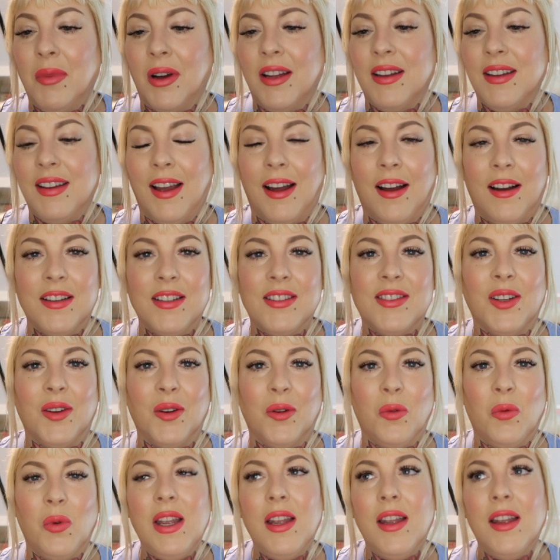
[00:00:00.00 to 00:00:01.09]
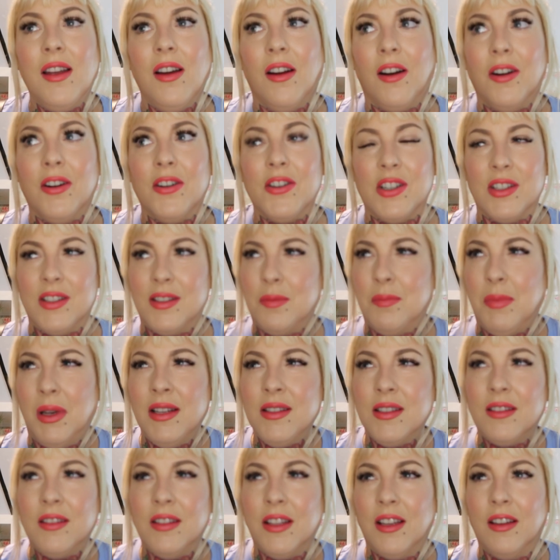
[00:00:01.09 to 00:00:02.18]
But yeah, so we are just
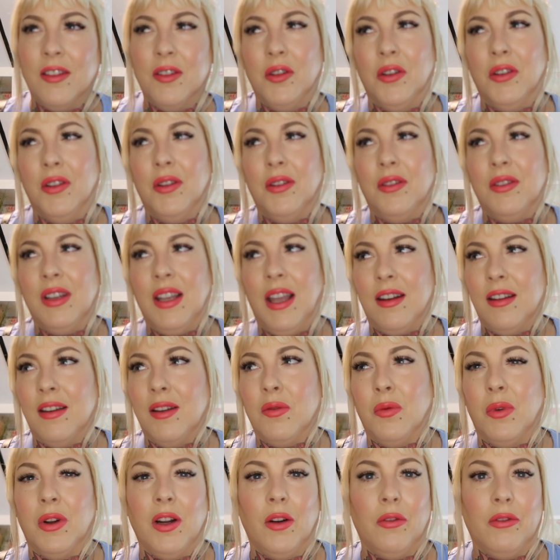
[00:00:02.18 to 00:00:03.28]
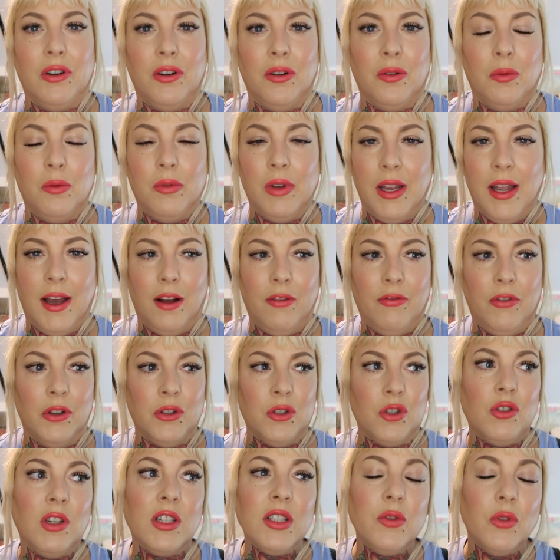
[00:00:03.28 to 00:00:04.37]
basically going to get it whenever we have a
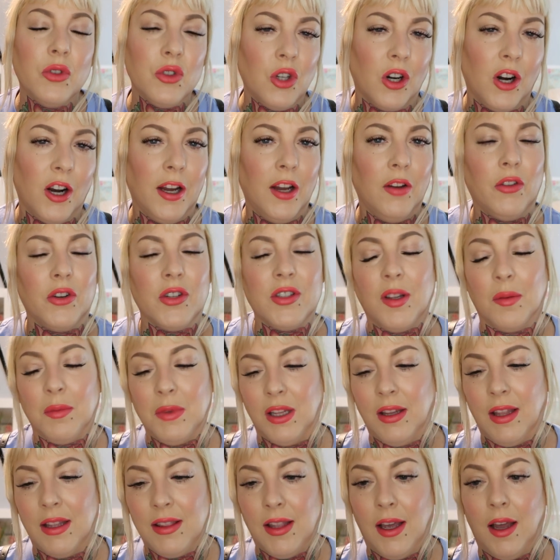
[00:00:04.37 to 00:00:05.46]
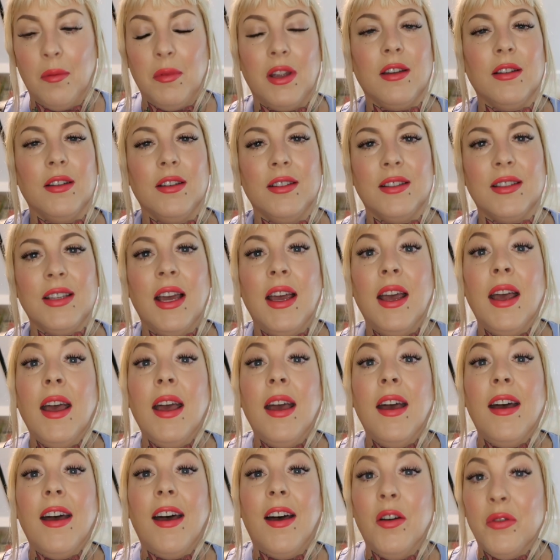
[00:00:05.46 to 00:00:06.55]
stressful drive or something like that because
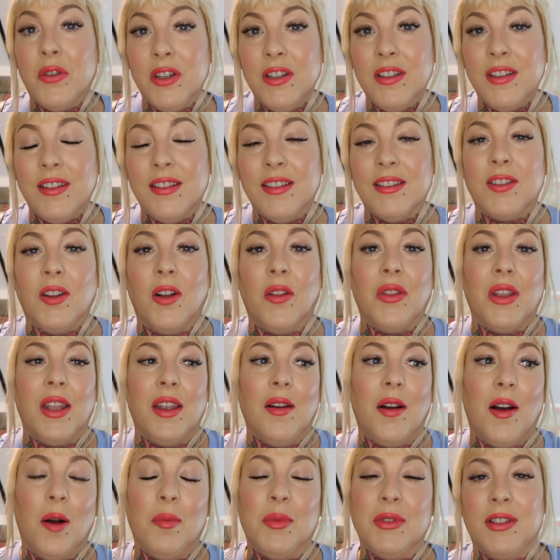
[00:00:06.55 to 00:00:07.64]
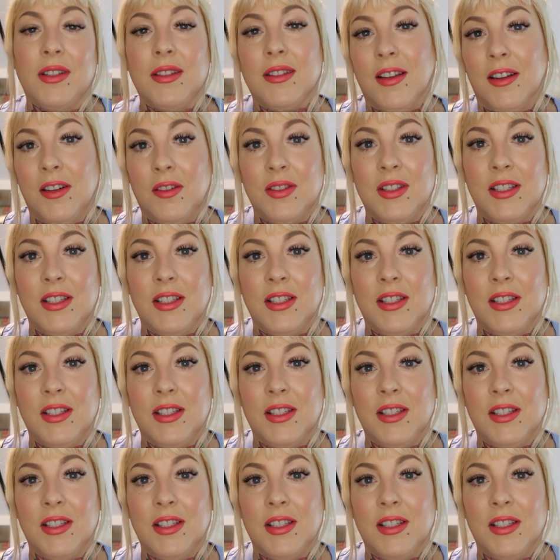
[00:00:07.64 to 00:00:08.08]
Everett is on the opposite side of